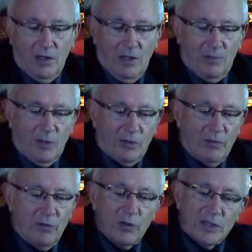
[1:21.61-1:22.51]
Upon
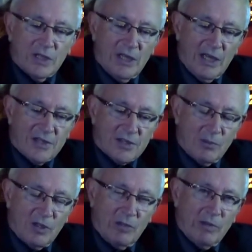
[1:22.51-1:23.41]
reviewing the case, it
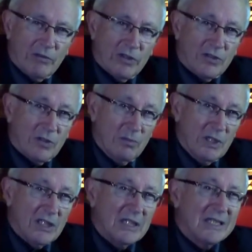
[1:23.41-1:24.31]
became evident to
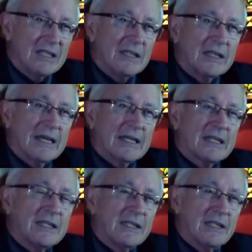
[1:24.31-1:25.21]
me
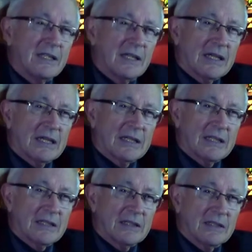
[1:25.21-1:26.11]
that
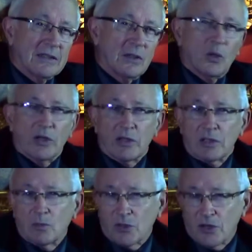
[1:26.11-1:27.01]
the
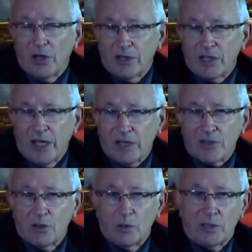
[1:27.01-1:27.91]
lawyer was not a
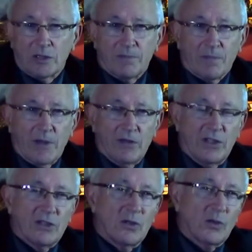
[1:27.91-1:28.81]
tax lawyer,
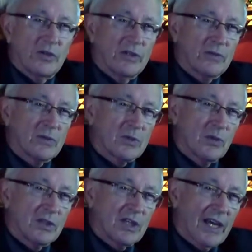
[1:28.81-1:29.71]
didn't know the difference
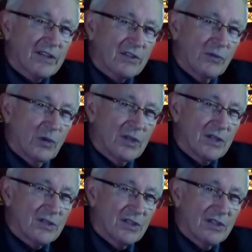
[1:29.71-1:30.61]
between tax
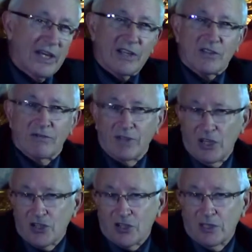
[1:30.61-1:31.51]
avoidance and tax
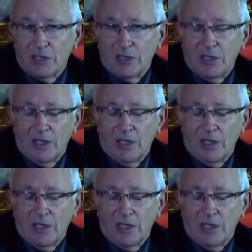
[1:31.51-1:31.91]
evasion,